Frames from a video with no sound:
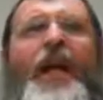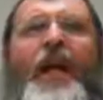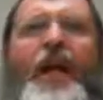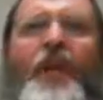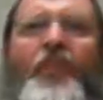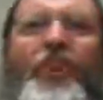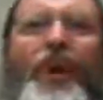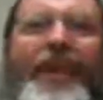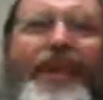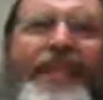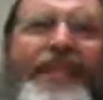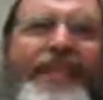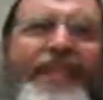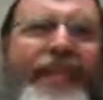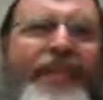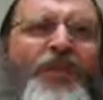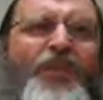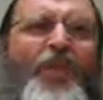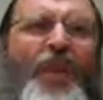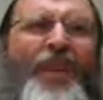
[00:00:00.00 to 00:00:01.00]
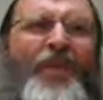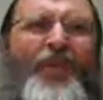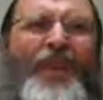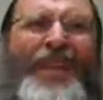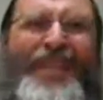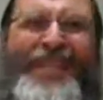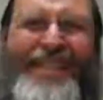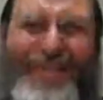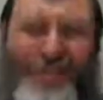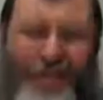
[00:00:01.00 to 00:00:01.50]
But it's it's when we
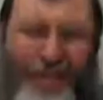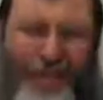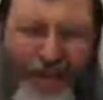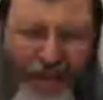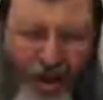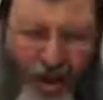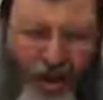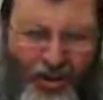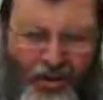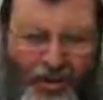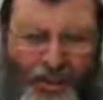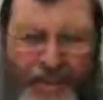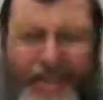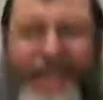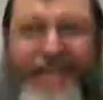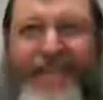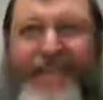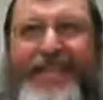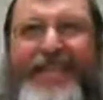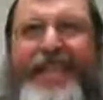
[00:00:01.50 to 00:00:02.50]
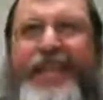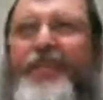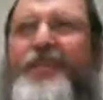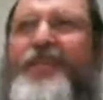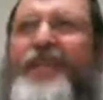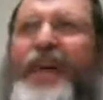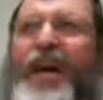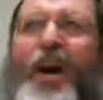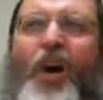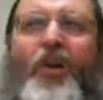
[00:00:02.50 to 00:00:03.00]
when we contradict ourselves
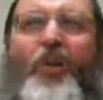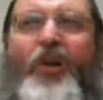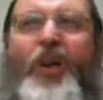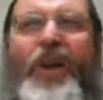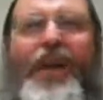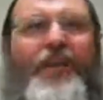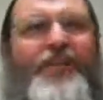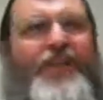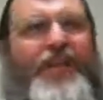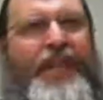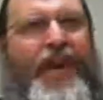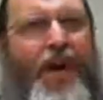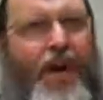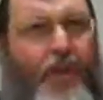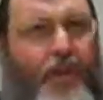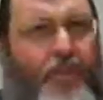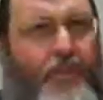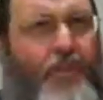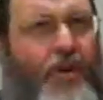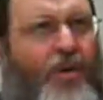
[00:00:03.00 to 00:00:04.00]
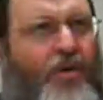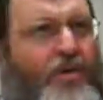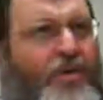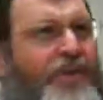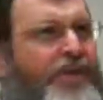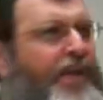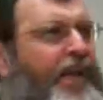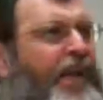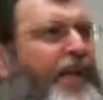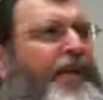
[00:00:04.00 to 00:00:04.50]
in our own lives, in our own moral
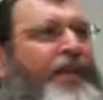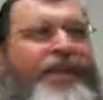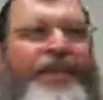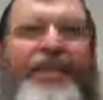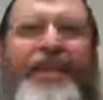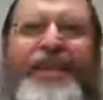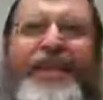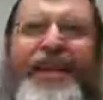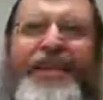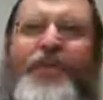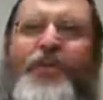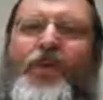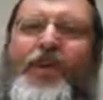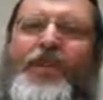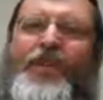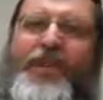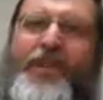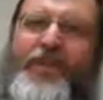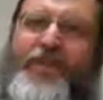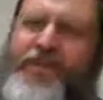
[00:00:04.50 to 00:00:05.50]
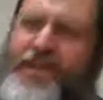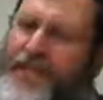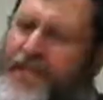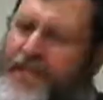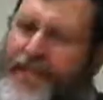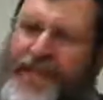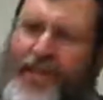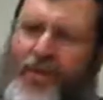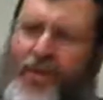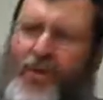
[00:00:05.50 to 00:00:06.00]
standards, that's where Hashem says, oh,
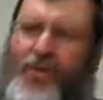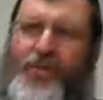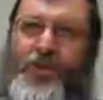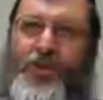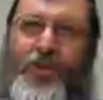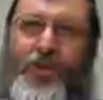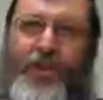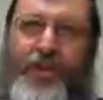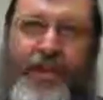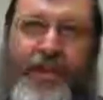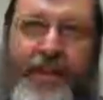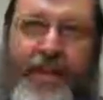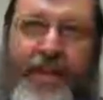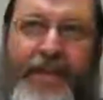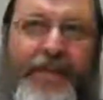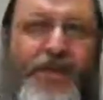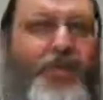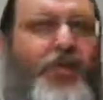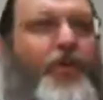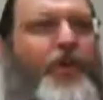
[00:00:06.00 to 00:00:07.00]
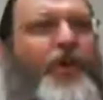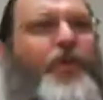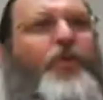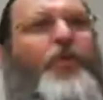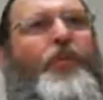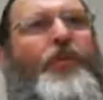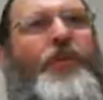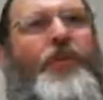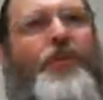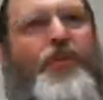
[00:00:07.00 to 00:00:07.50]
that I can't tolerate. That's too big for
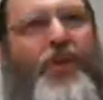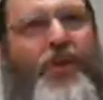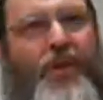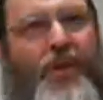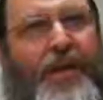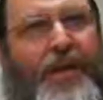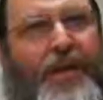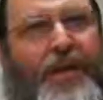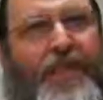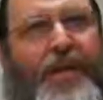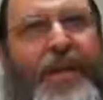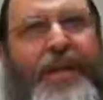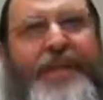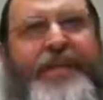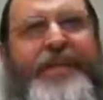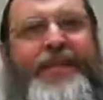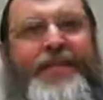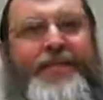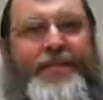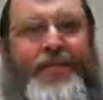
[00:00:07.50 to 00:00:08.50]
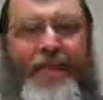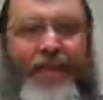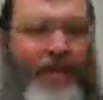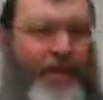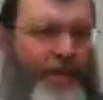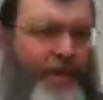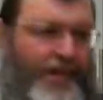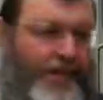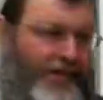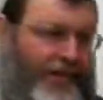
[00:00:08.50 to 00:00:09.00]
me to tolerate. That's,
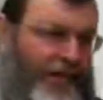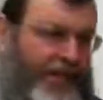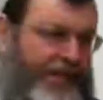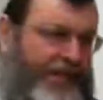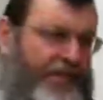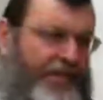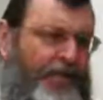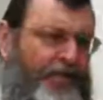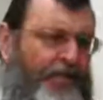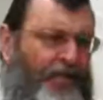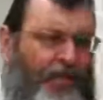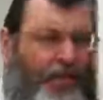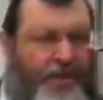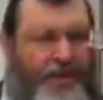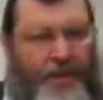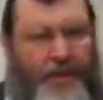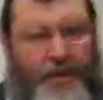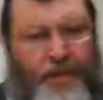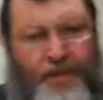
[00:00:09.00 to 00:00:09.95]
that's the vort here.